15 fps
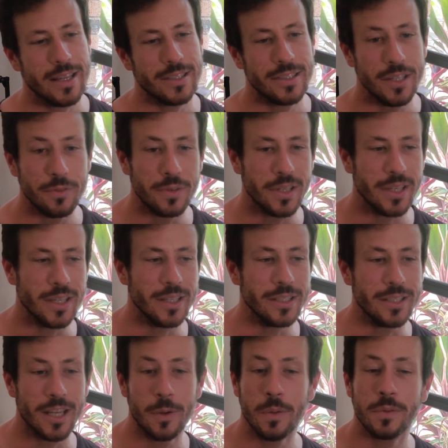see if we
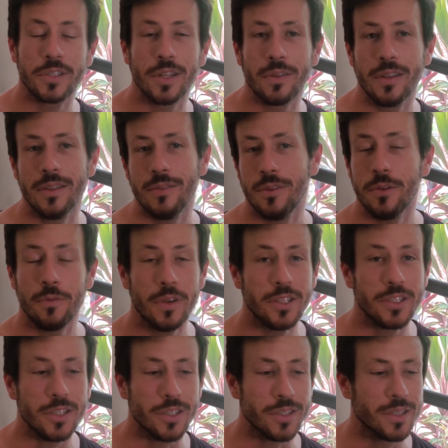can come up with some new
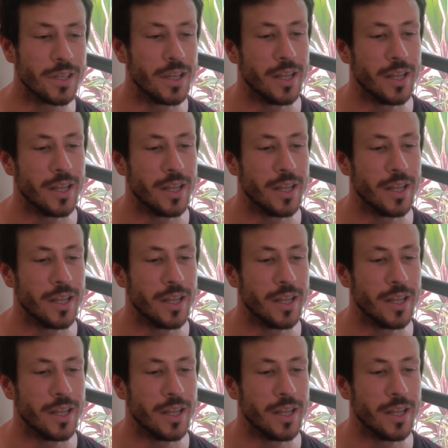features.